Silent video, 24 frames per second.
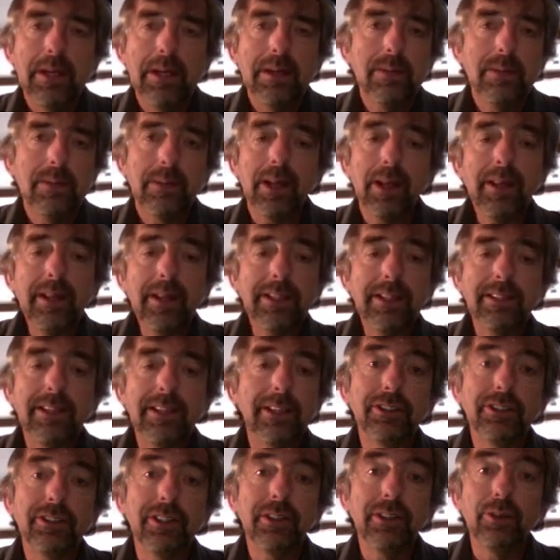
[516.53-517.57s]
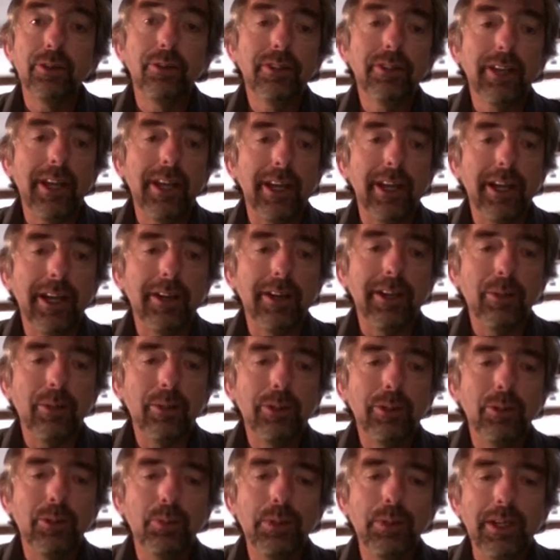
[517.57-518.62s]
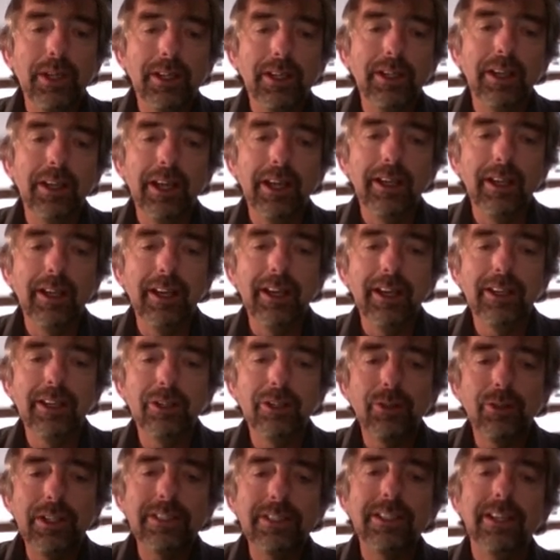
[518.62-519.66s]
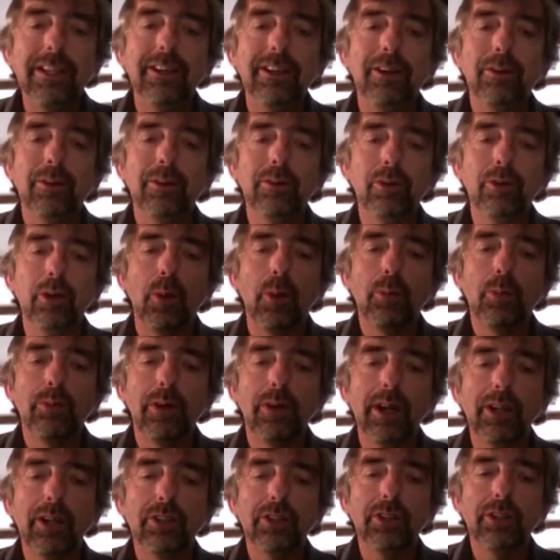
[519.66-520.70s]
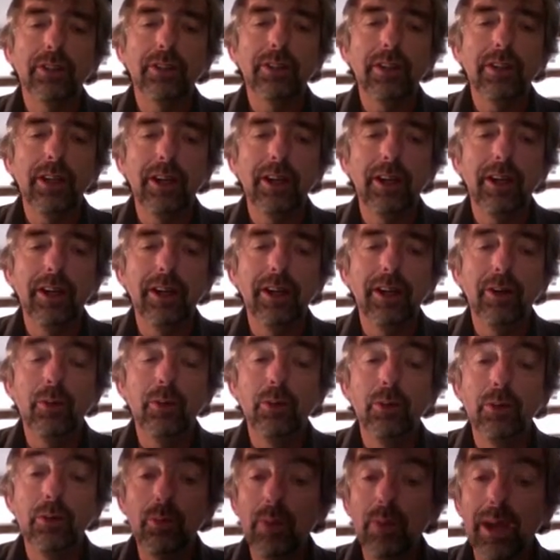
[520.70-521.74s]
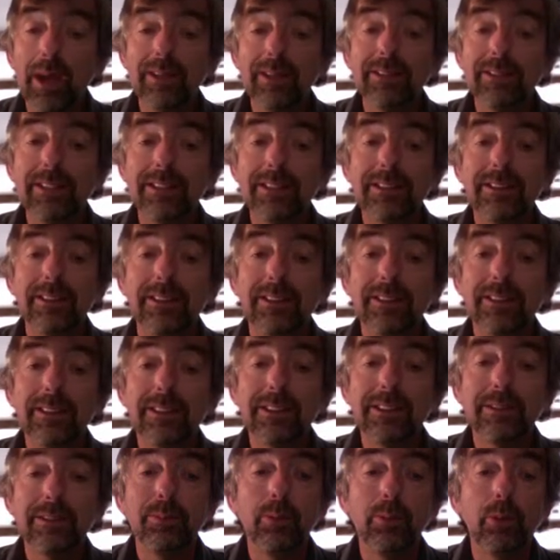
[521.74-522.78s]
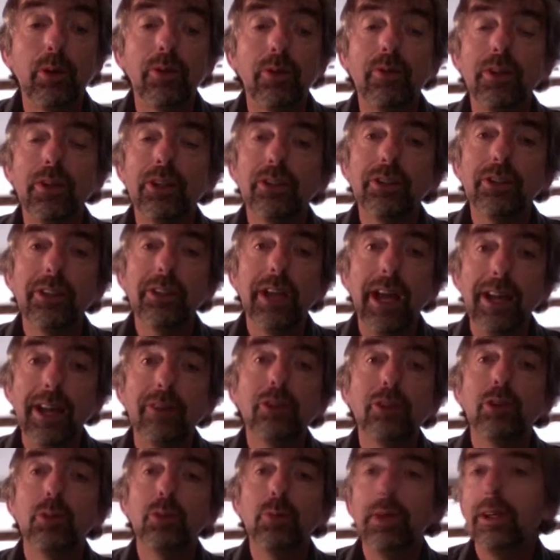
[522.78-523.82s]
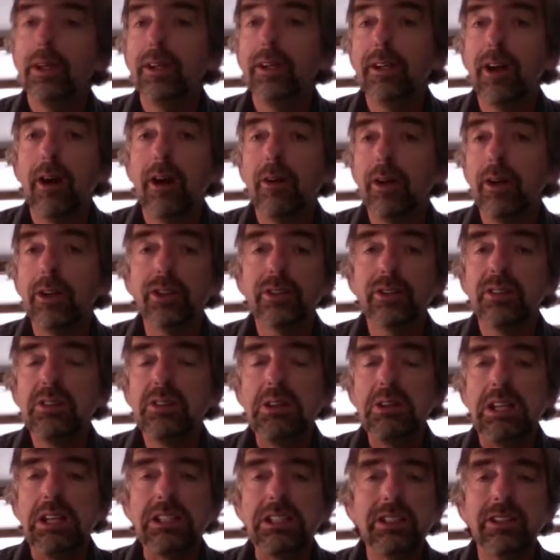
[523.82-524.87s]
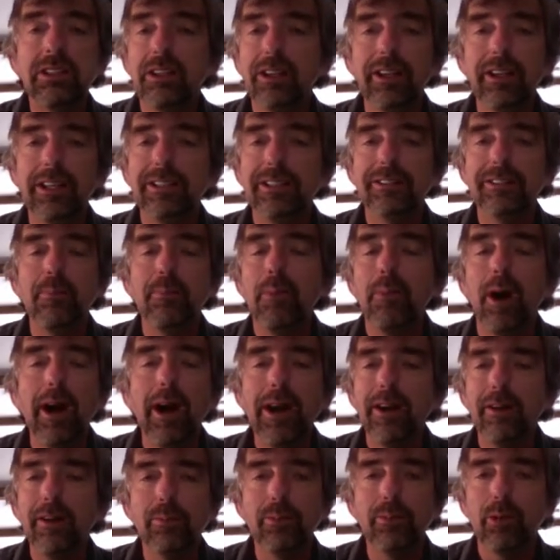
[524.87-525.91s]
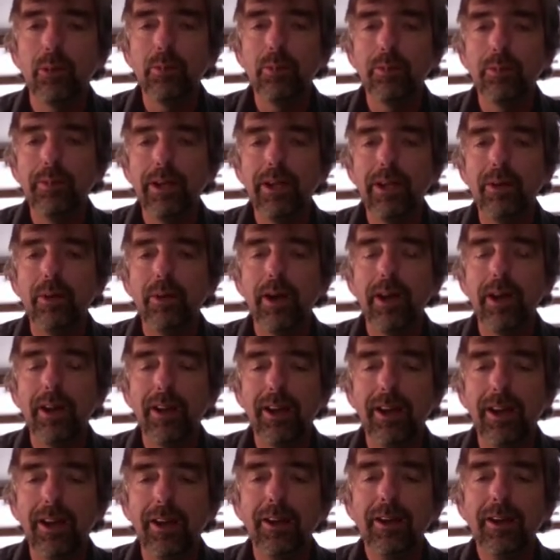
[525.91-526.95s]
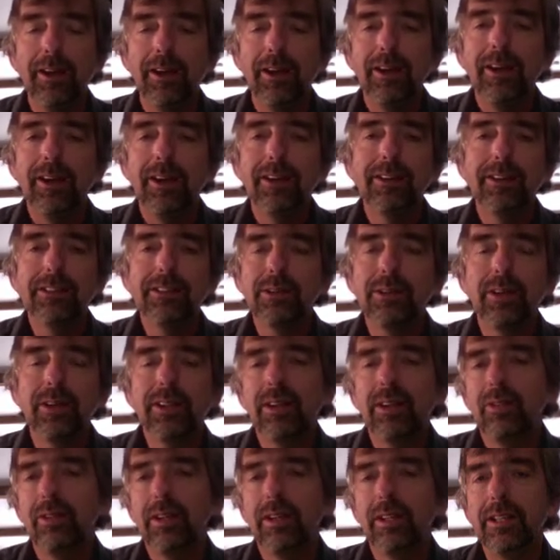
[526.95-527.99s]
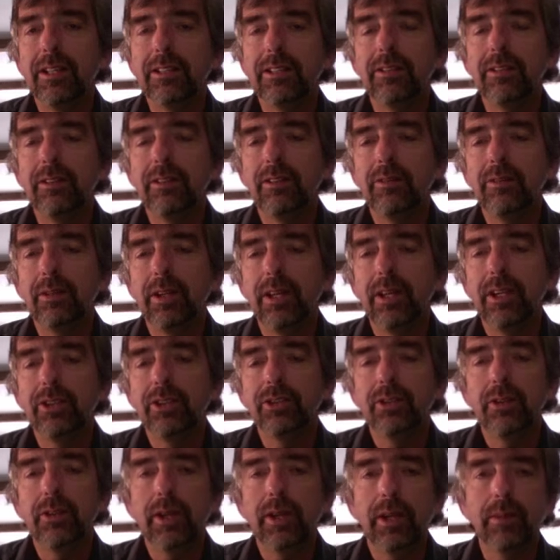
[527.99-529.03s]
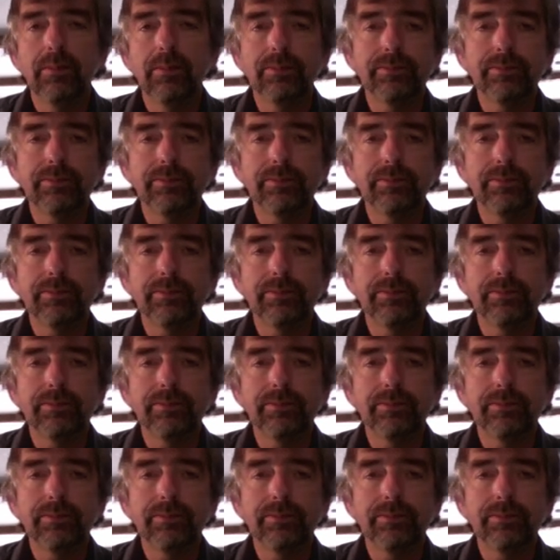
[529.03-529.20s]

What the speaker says: But I think this is actually a good thing. I think we should be increasing local cooperation, would make the system more efficient, and should be encouraged. It's a minor problem anyway, so I don't think there's a real issue there.